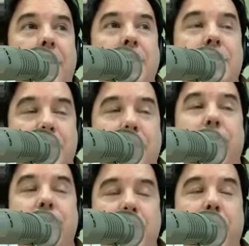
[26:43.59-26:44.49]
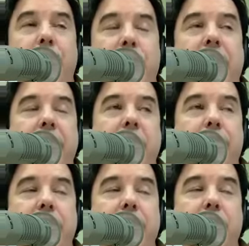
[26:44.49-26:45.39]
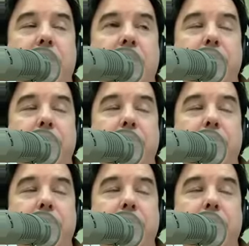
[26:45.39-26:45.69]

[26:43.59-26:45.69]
So we already talked